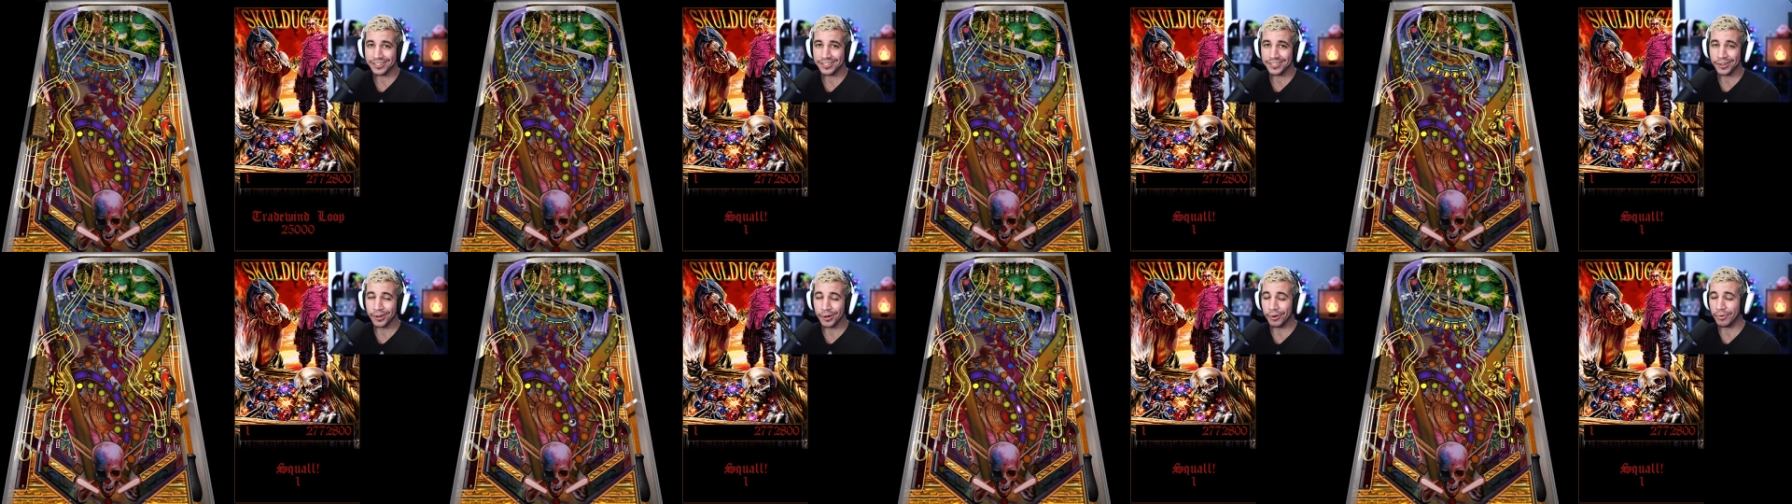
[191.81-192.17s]

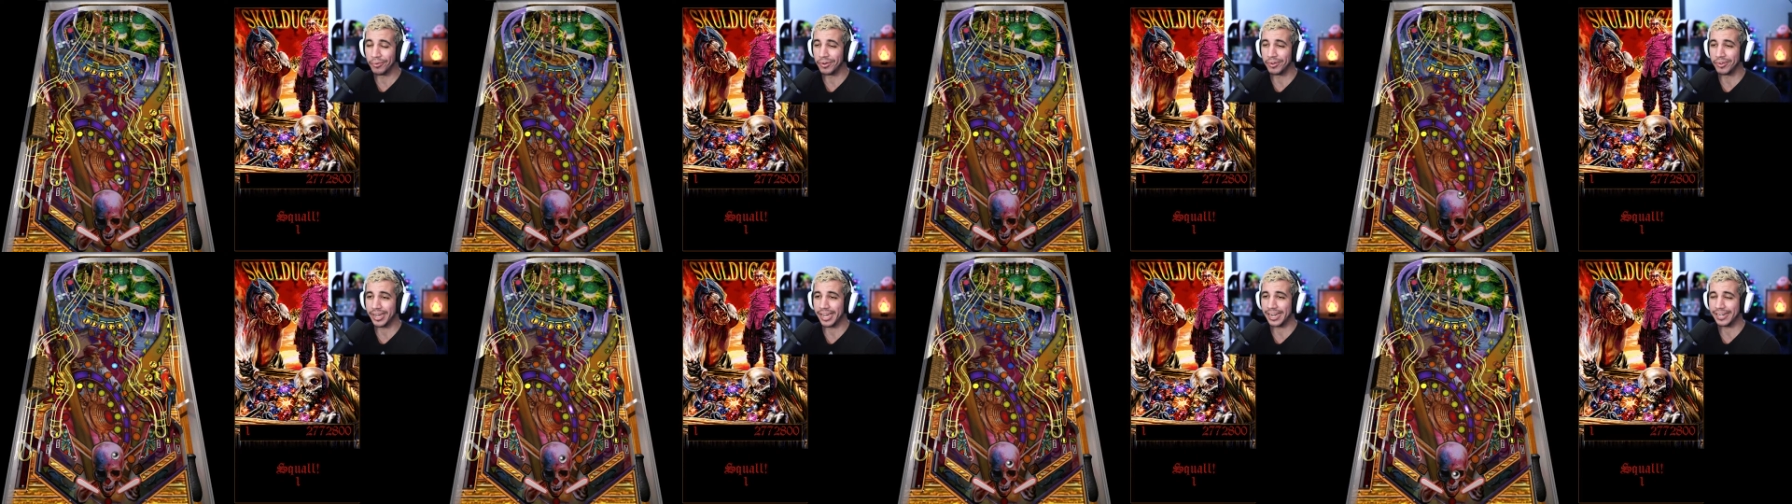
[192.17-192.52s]
so
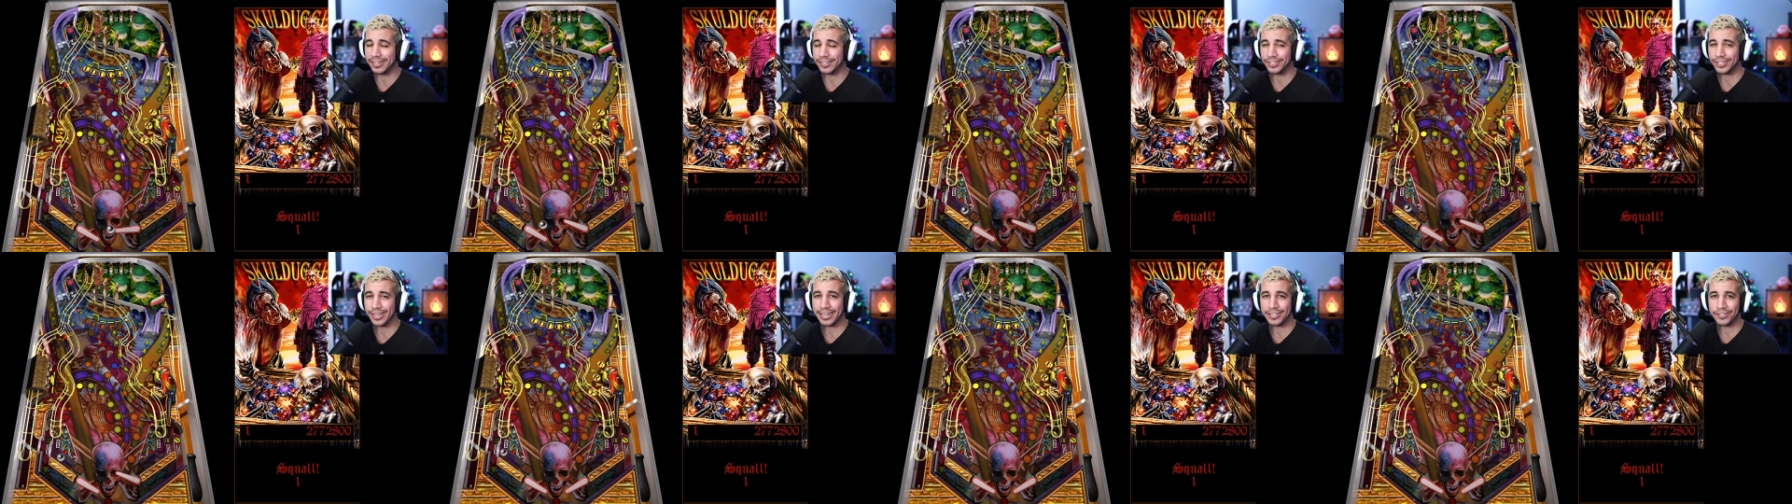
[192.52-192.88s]
we kind of
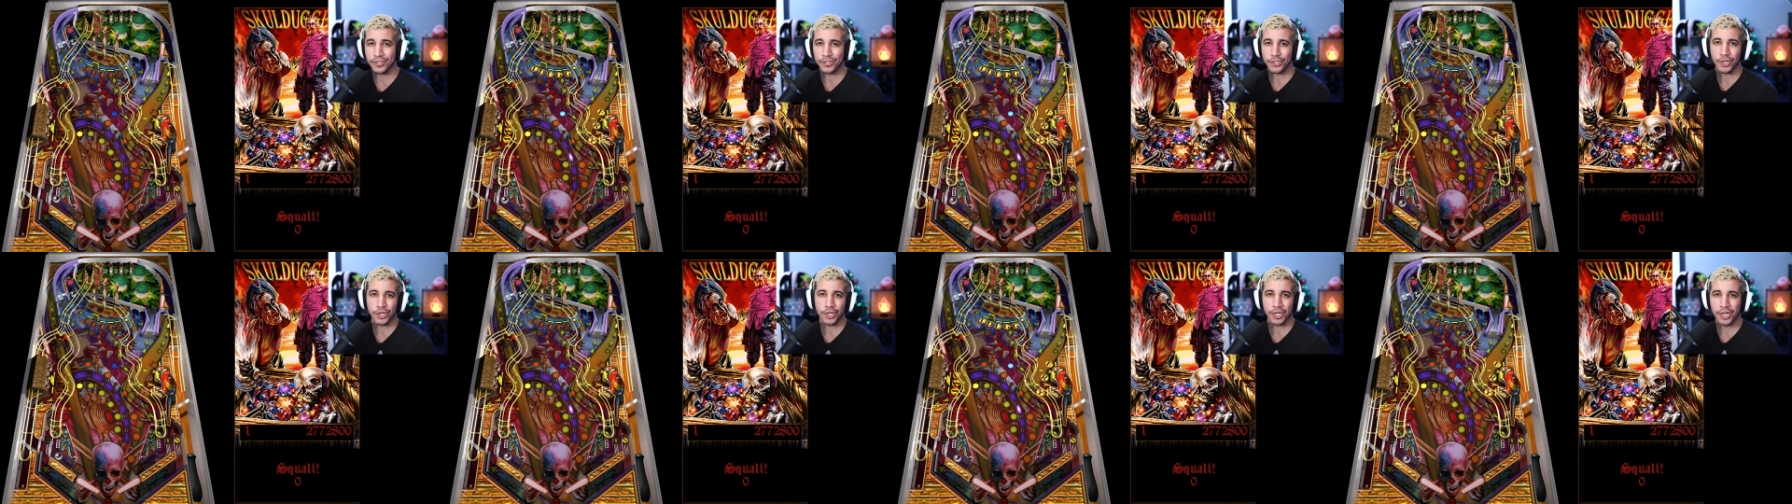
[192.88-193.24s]
just had to
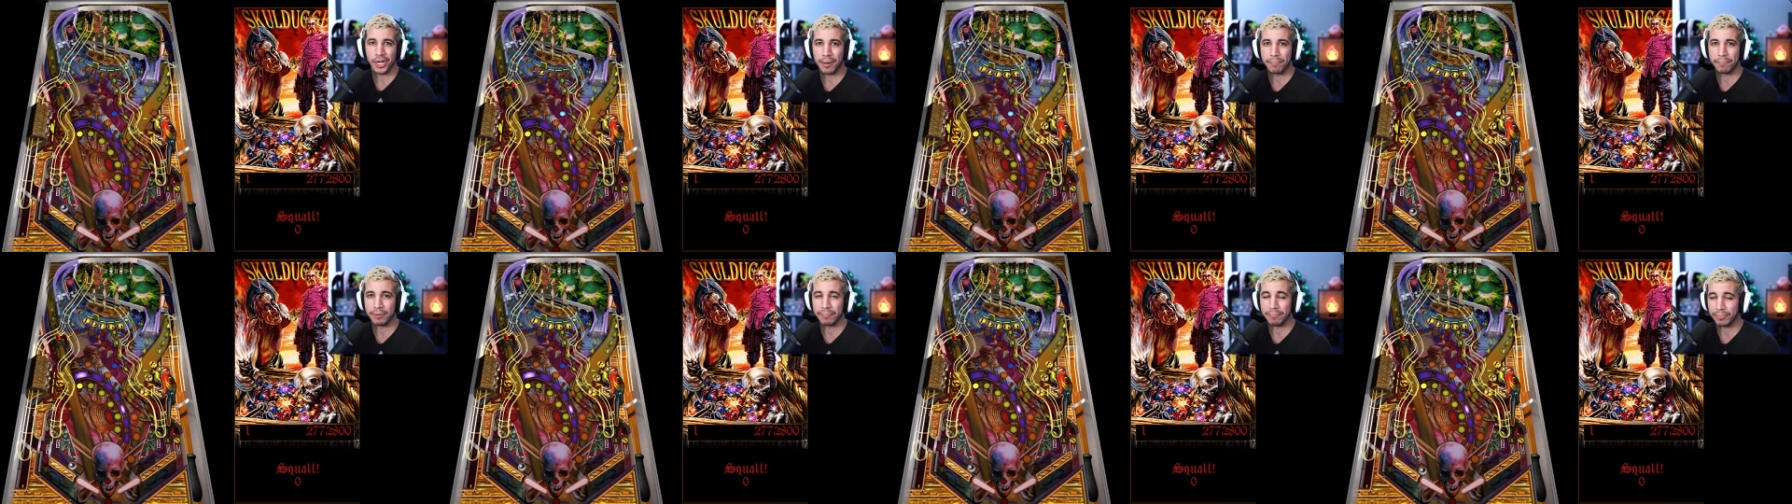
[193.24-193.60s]
suck it
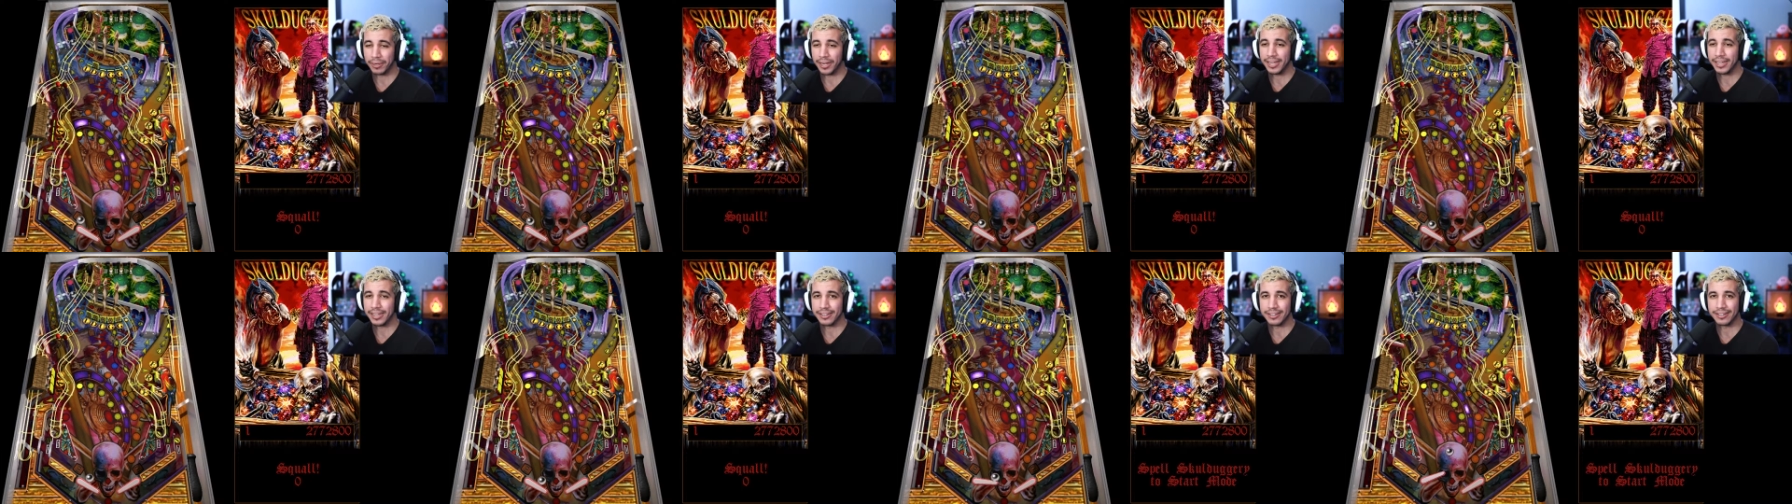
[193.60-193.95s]
up and
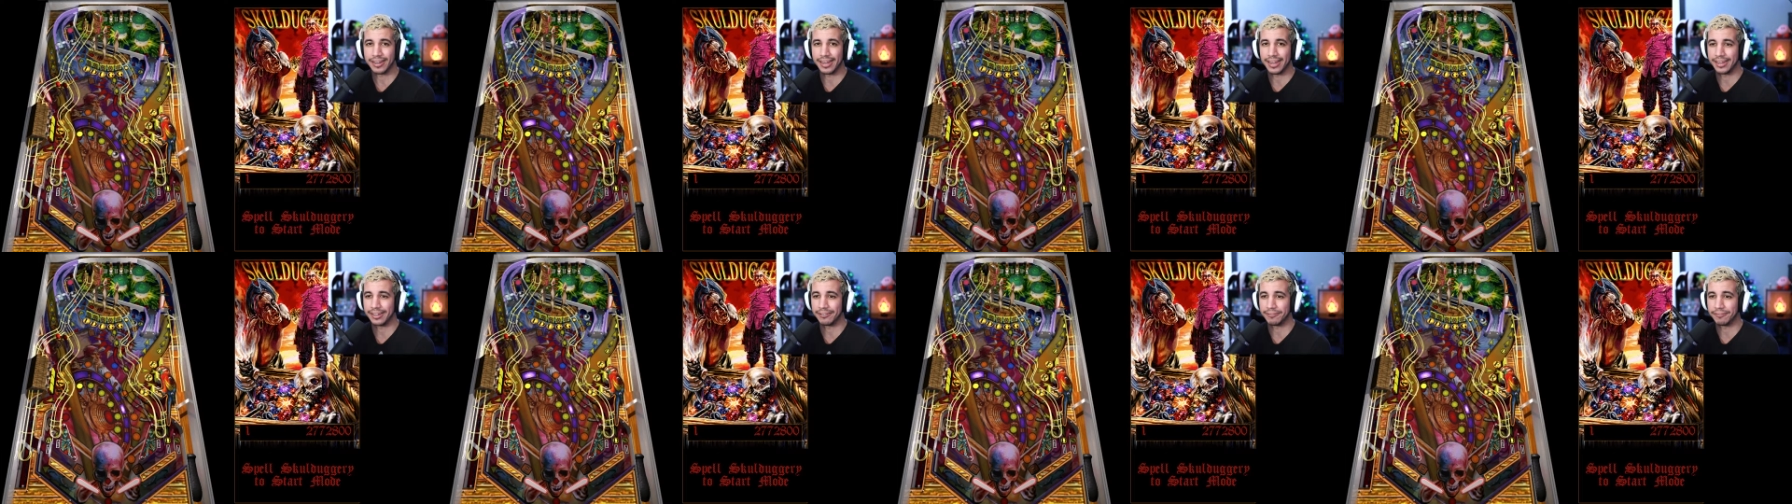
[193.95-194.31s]
play it
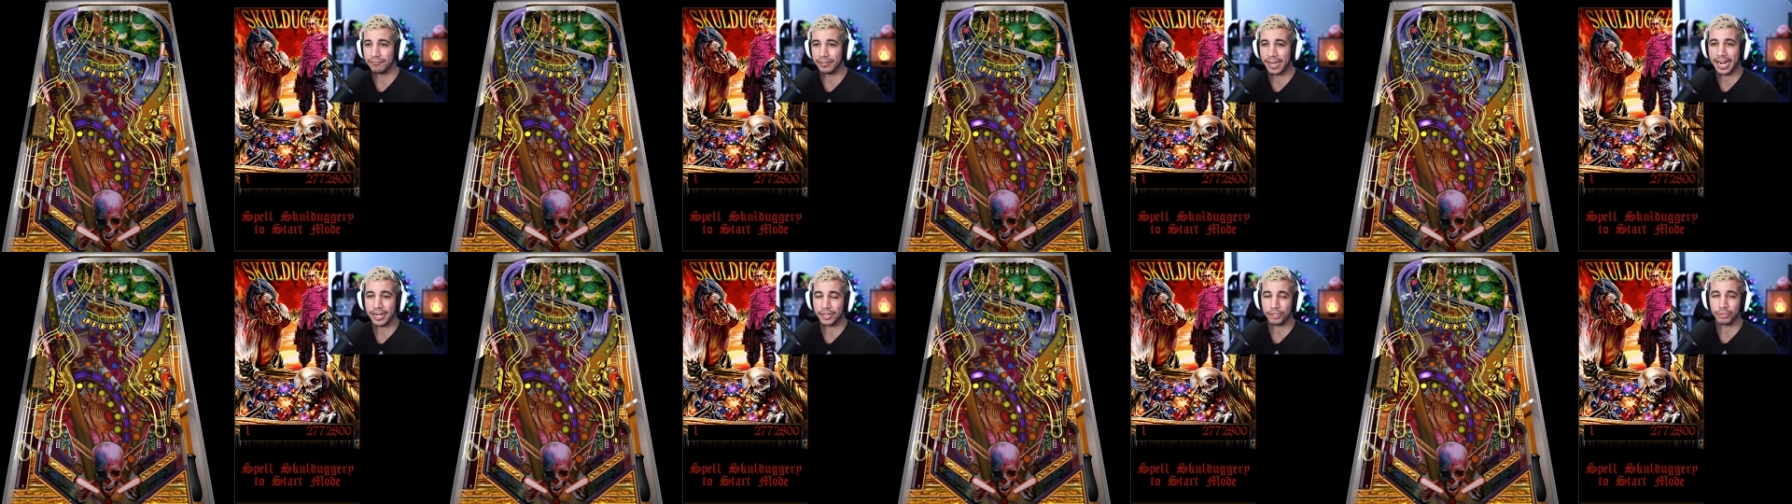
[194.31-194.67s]

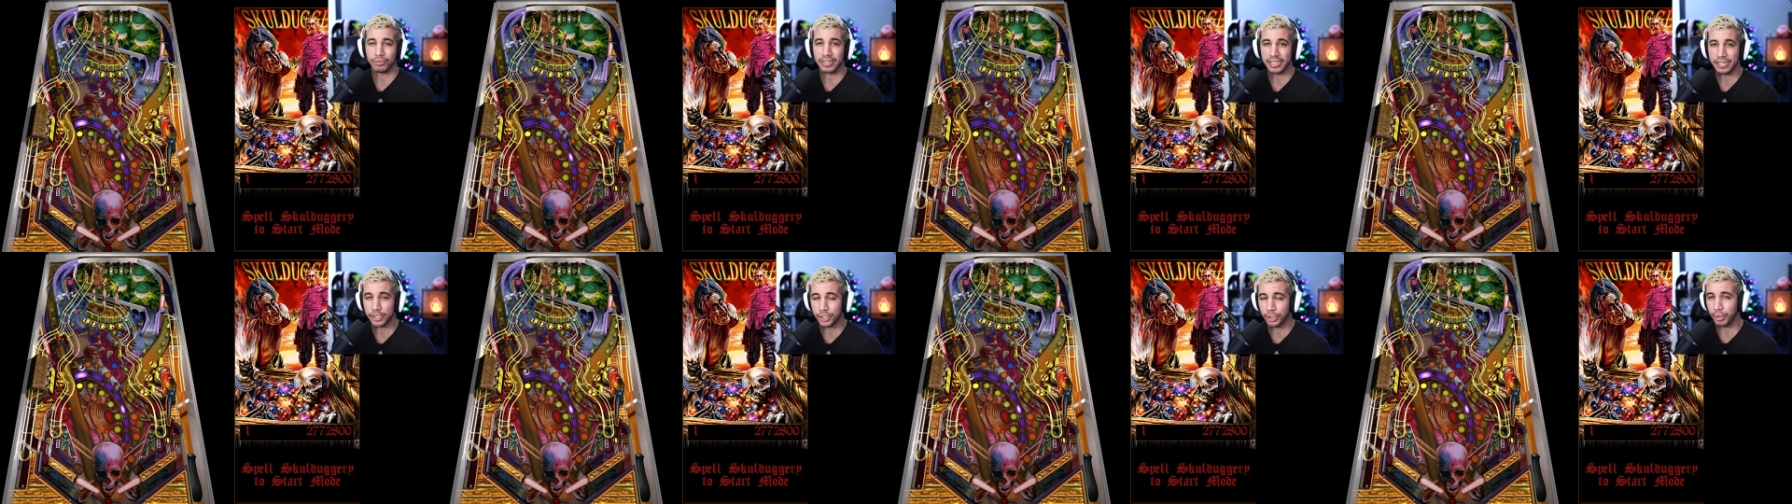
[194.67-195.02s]
and
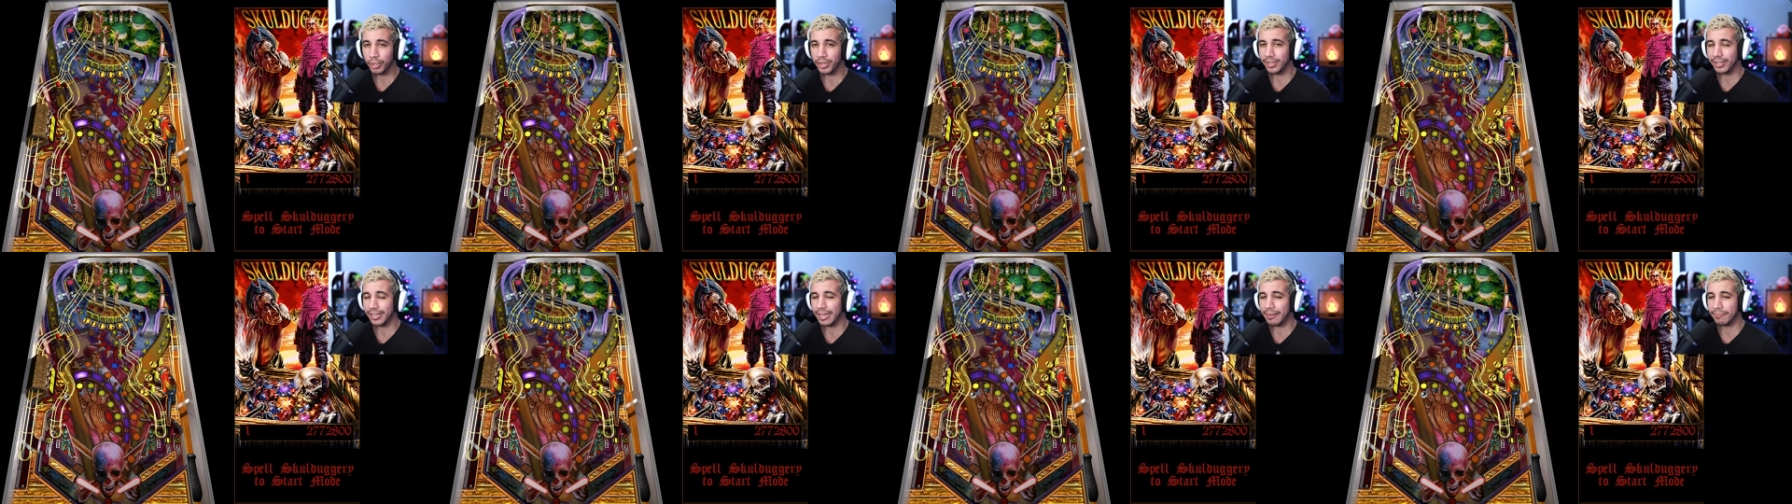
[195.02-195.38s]
actually
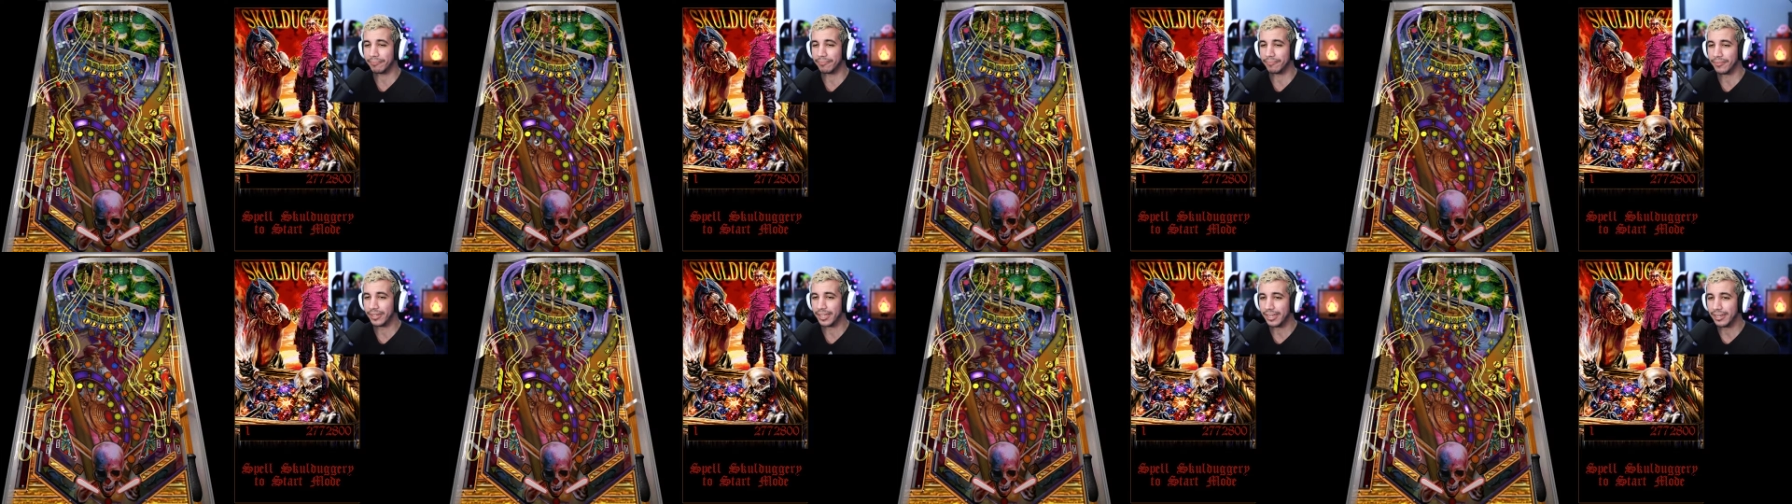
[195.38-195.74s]
enjoy the game.